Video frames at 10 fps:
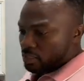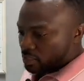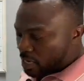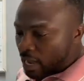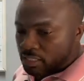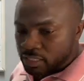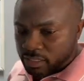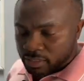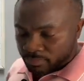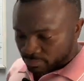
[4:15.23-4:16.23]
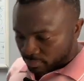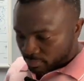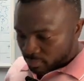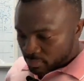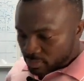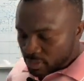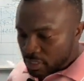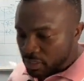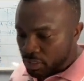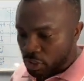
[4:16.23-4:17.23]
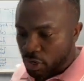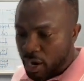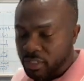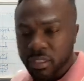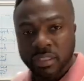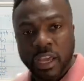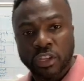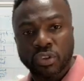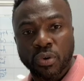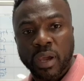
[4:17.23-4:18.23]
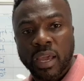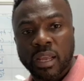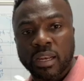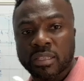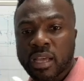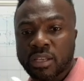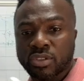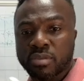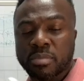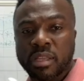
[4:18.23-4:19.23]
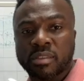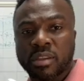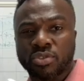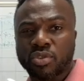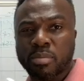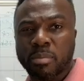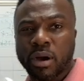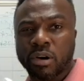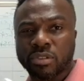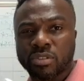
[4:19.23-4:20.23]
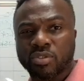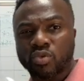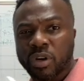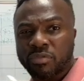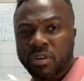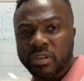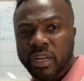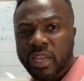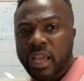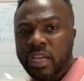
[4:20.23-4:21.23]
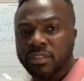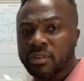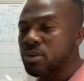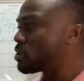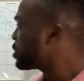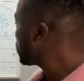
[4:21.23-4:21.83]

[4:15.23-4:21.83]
taxes, his insurance, his HOA, let's assume it takes him about 1,200 in cash flow.